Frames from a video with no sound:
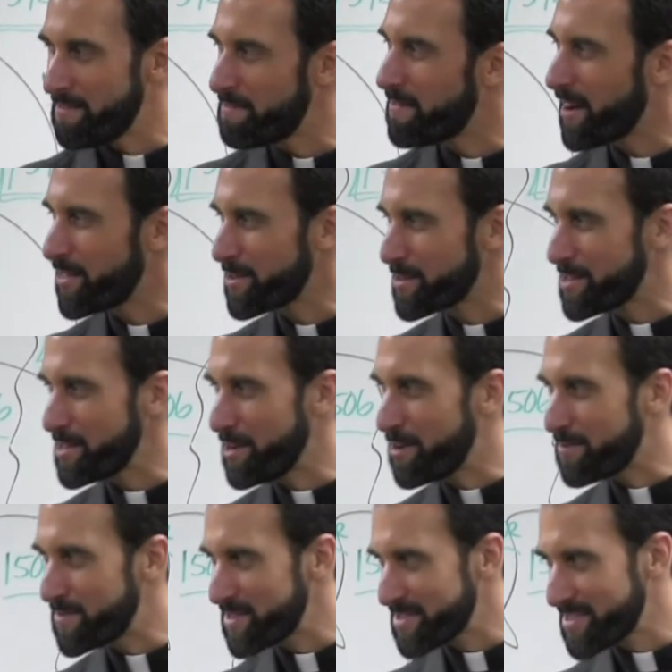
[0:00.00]
Father
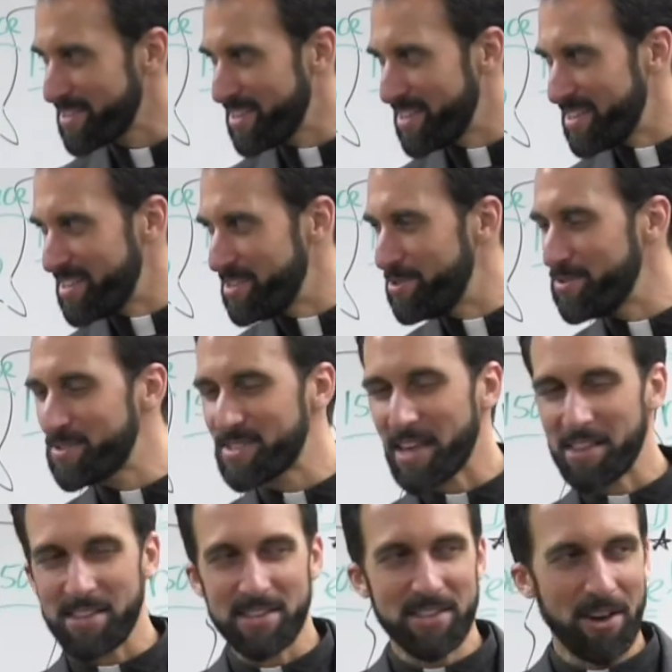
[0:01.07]
Cleophas. You
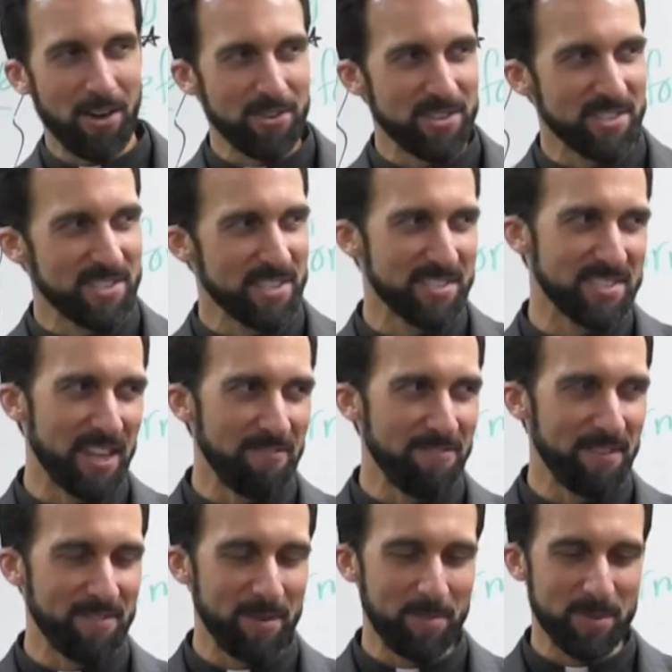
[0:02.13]
sell indulgences, send
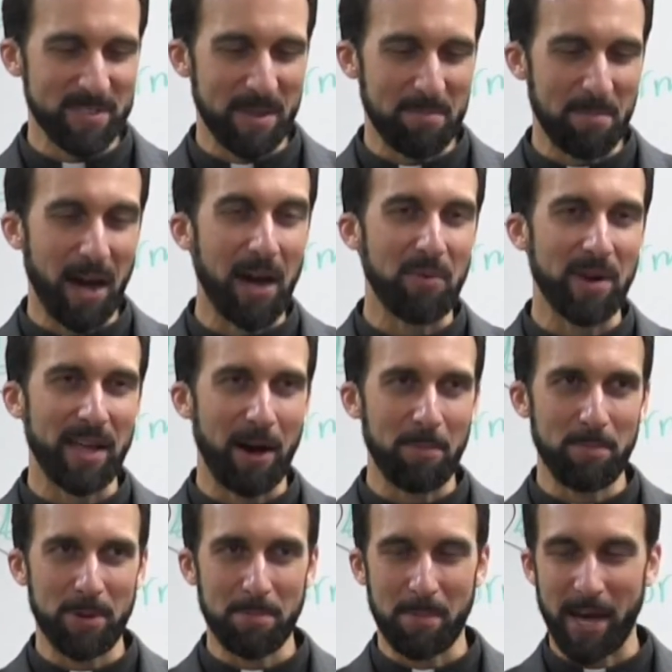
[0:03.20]
50% my way, I'll
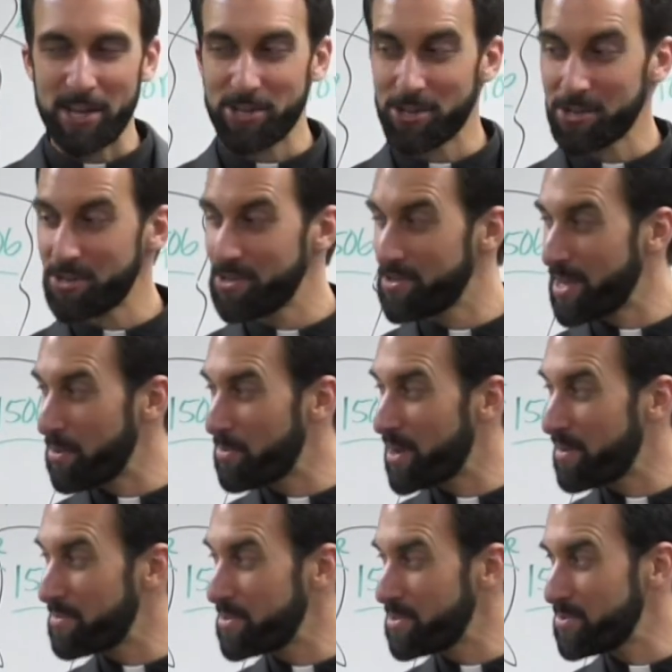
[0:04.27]
build my church, you get
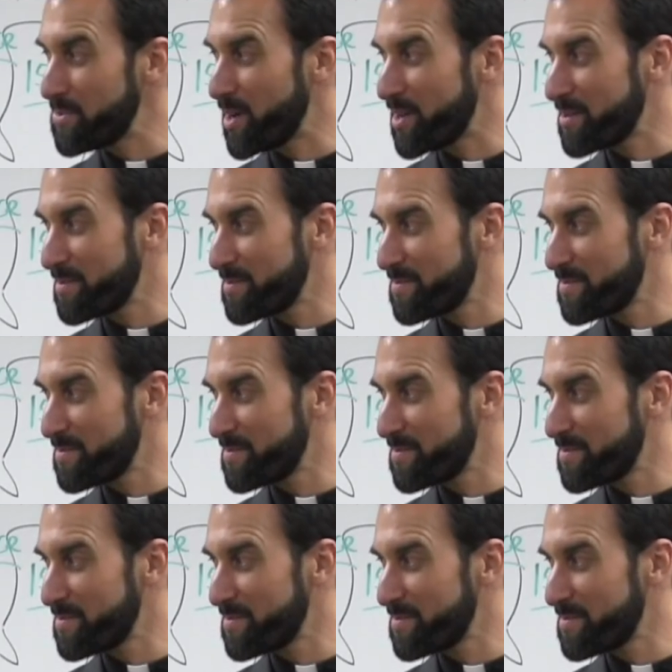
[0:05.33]
whatever you want